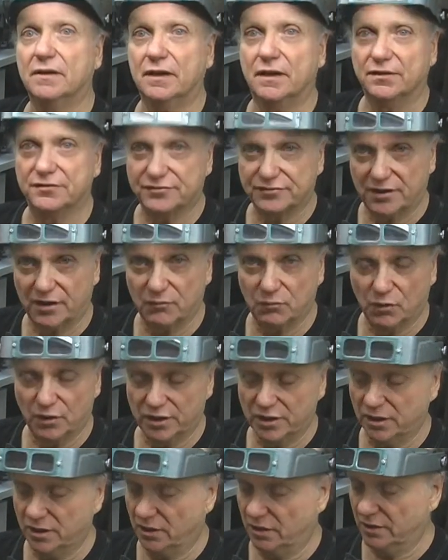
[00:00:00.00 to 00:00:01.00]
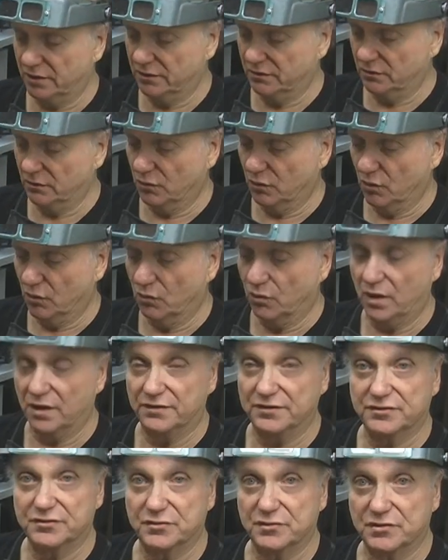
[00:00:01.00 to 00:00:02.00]
and start working on while
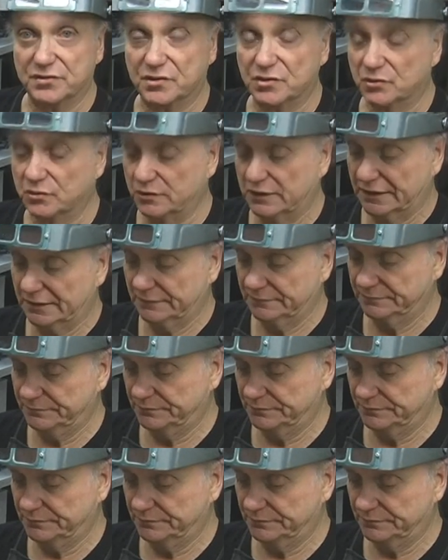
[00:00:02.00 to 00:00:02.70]
this one's cooling.